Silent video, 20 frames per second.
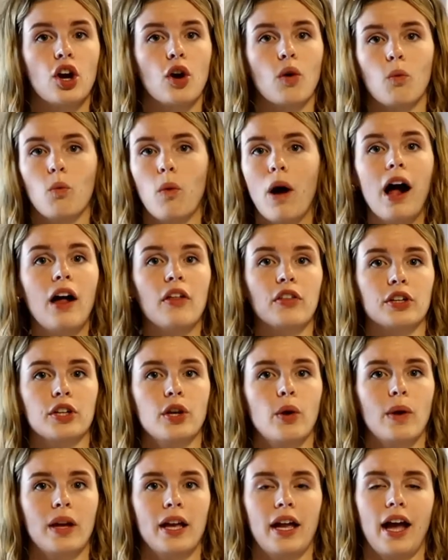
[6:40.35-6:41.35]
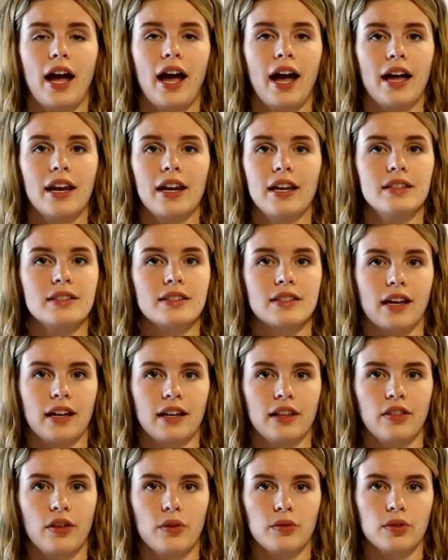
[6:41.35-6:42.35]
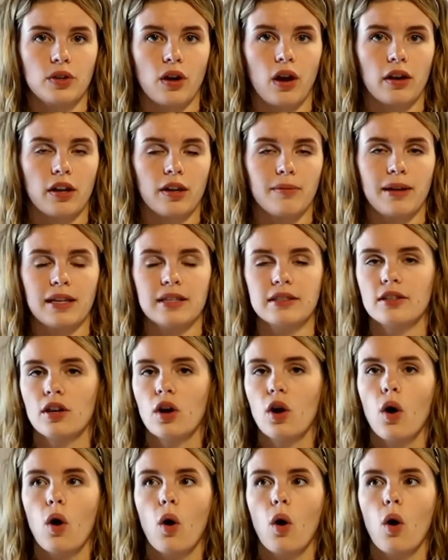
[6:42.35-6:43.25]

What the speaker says: while they're going ahead and signing those documents.